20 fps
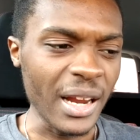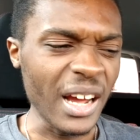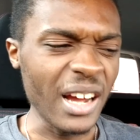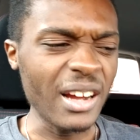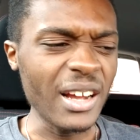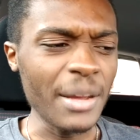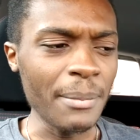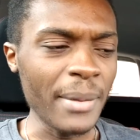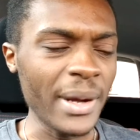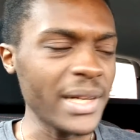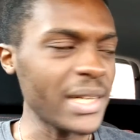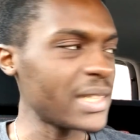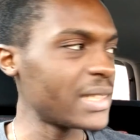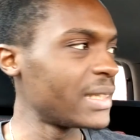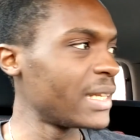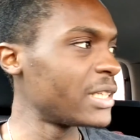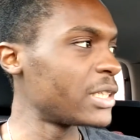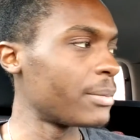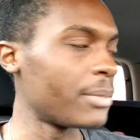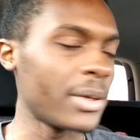Now, it might
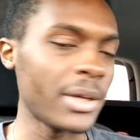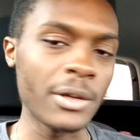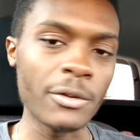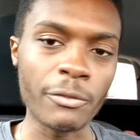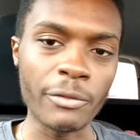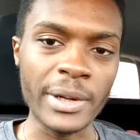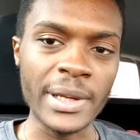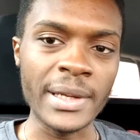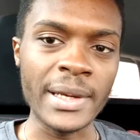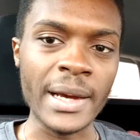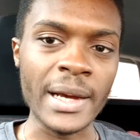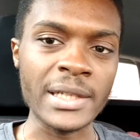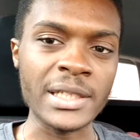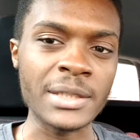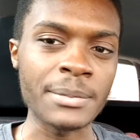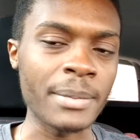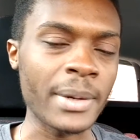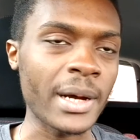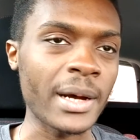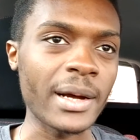just need to be
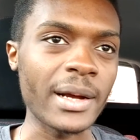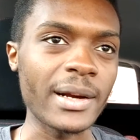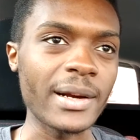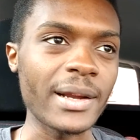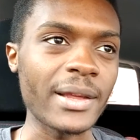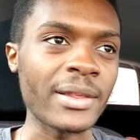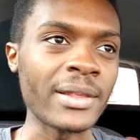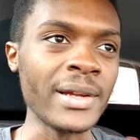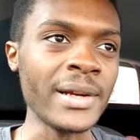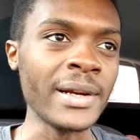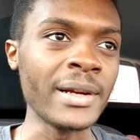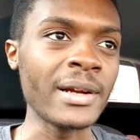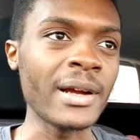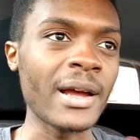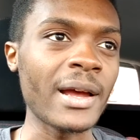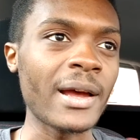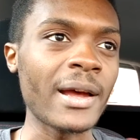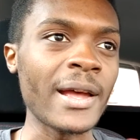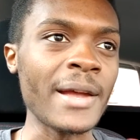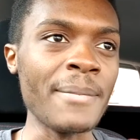regassed, but the thing,
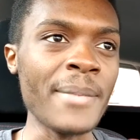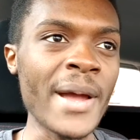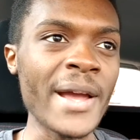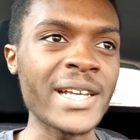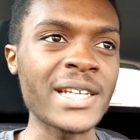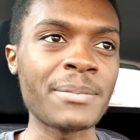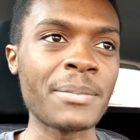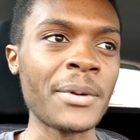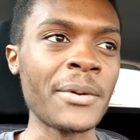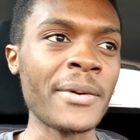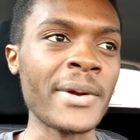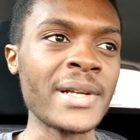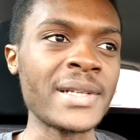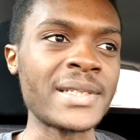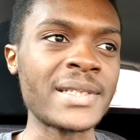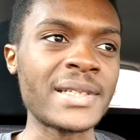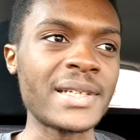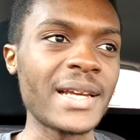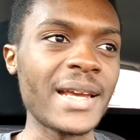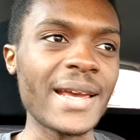in my
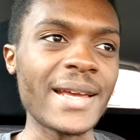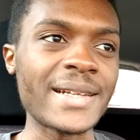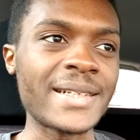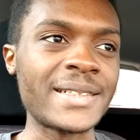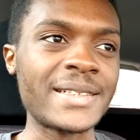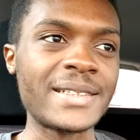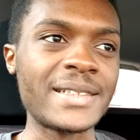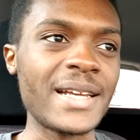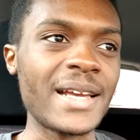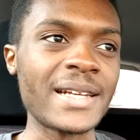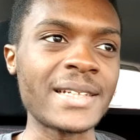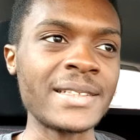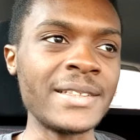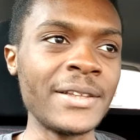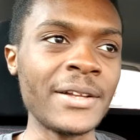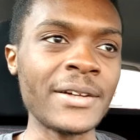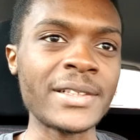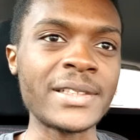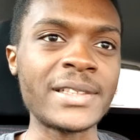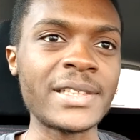experience,
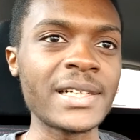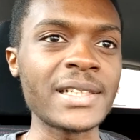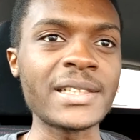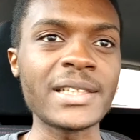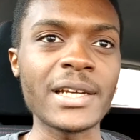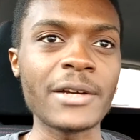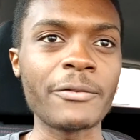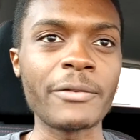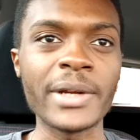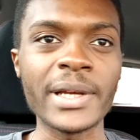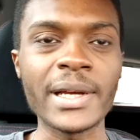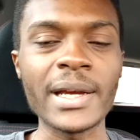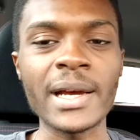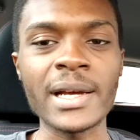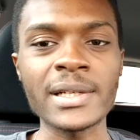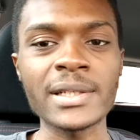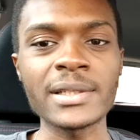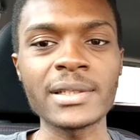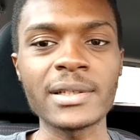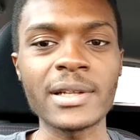it's not just a
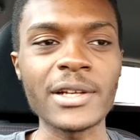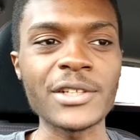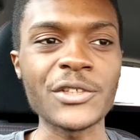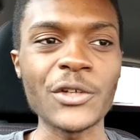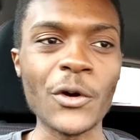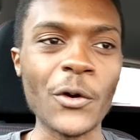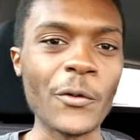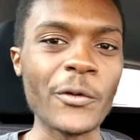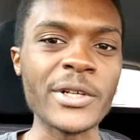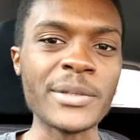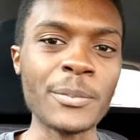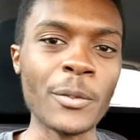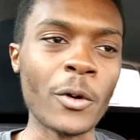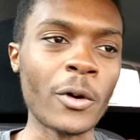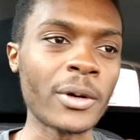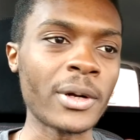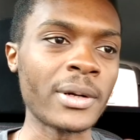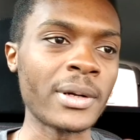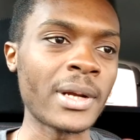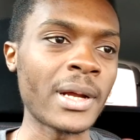regas. There's always
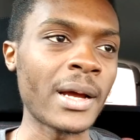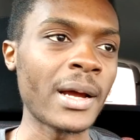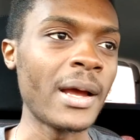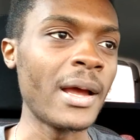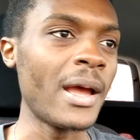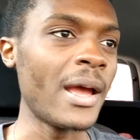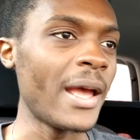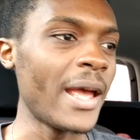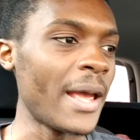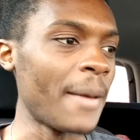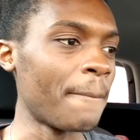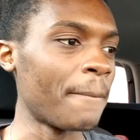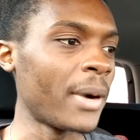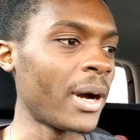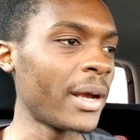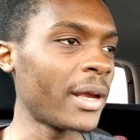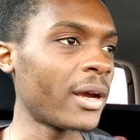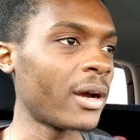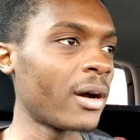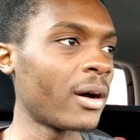more than that. In
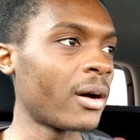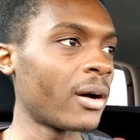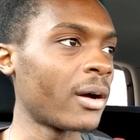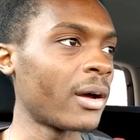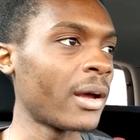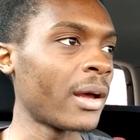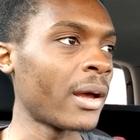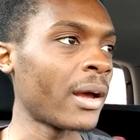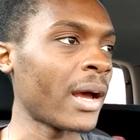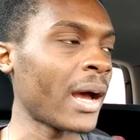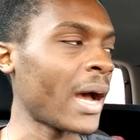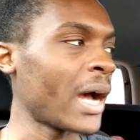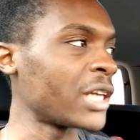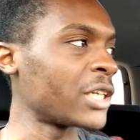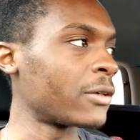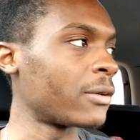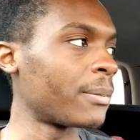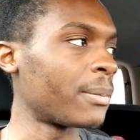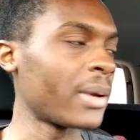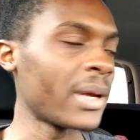my car, I
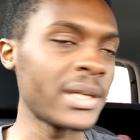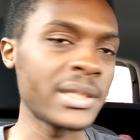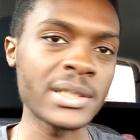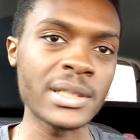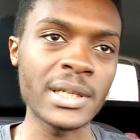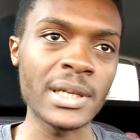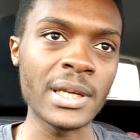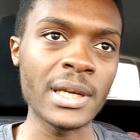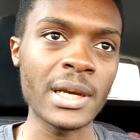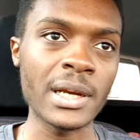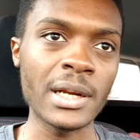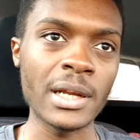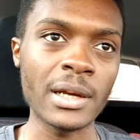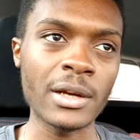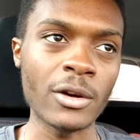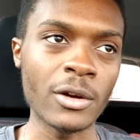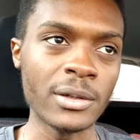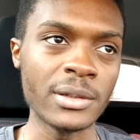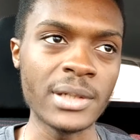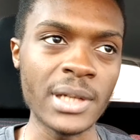had to replace the
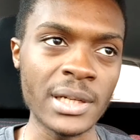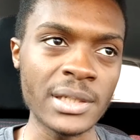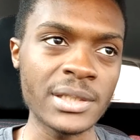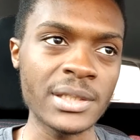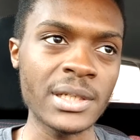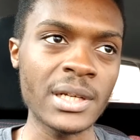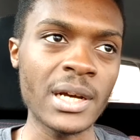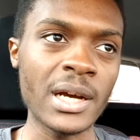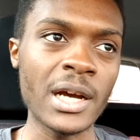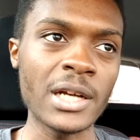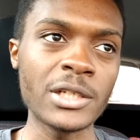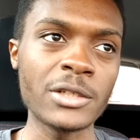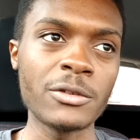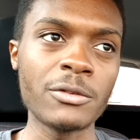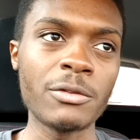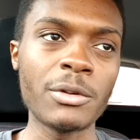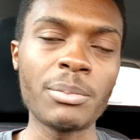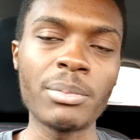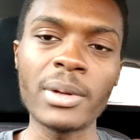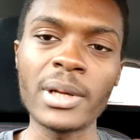condenser, I had
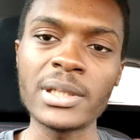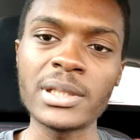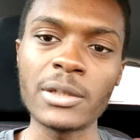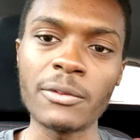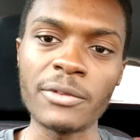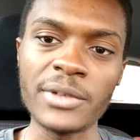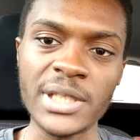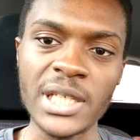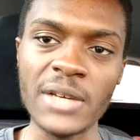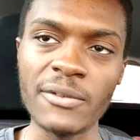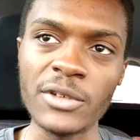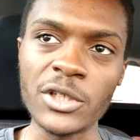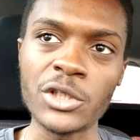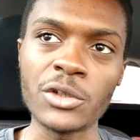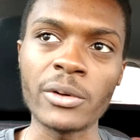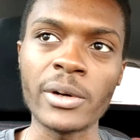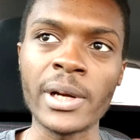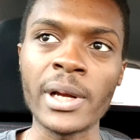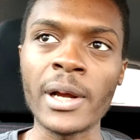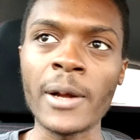to replace the receiver
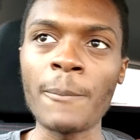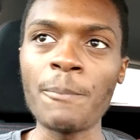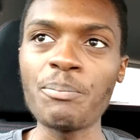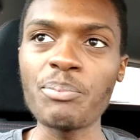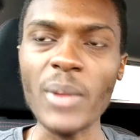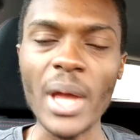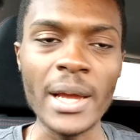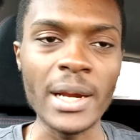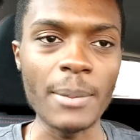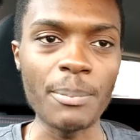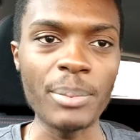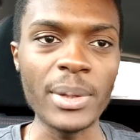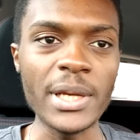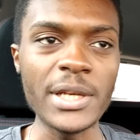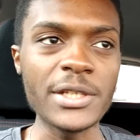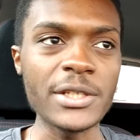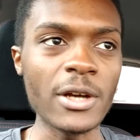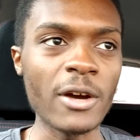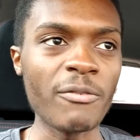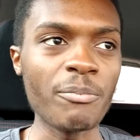dryer, and a
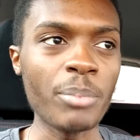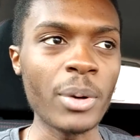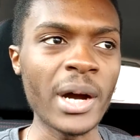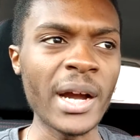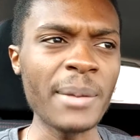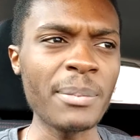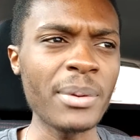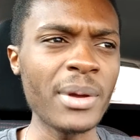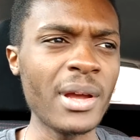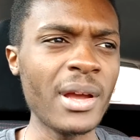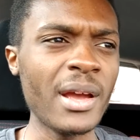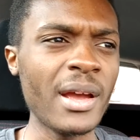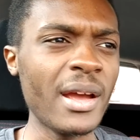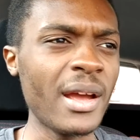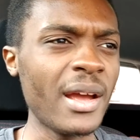piece of pipe